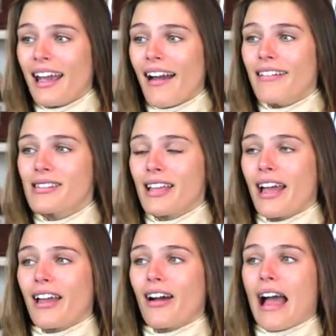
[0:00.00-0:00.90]
I was
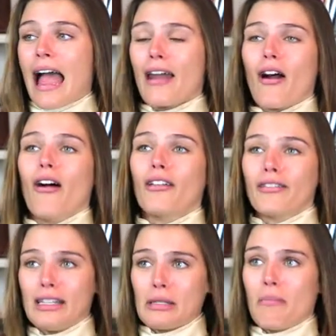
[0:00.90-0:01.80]
like, I had all
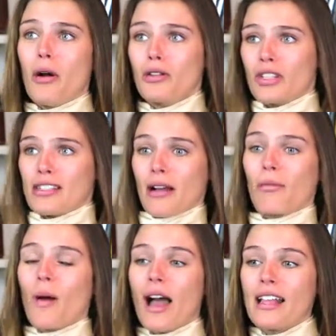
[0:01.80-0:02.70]
of these emotions
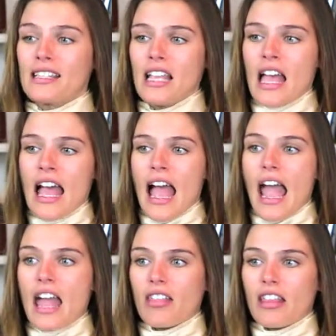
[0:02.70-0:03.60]
at once.
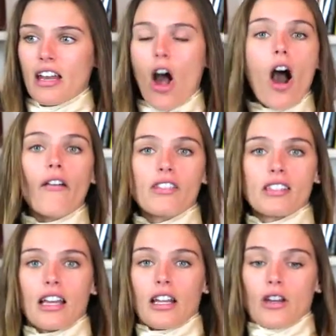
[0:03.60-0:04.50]
And then all of a
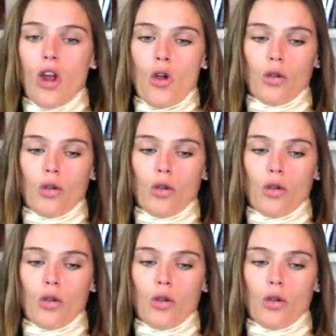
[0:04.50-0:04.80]
sudden,